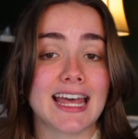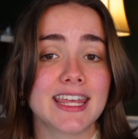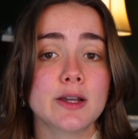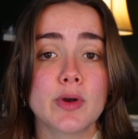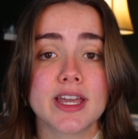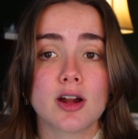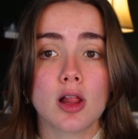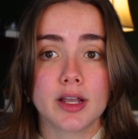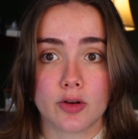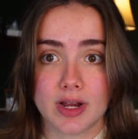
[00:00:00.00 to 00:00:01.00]
I think we can
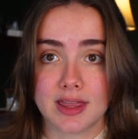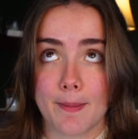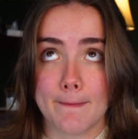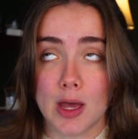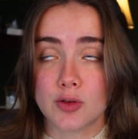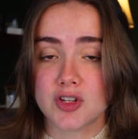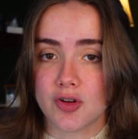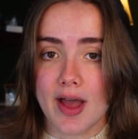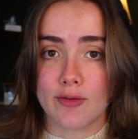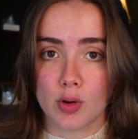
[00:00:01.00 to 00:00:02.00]
all agree that most
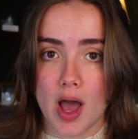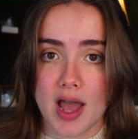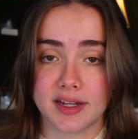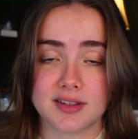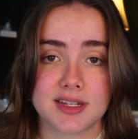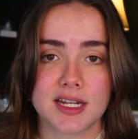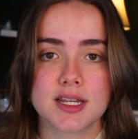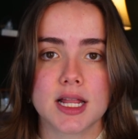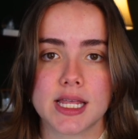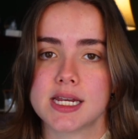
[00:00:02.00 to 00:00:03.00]
travel guides tend
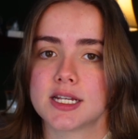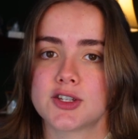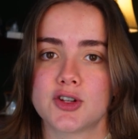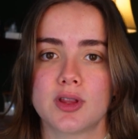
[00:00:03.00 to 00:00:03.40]
to lead us to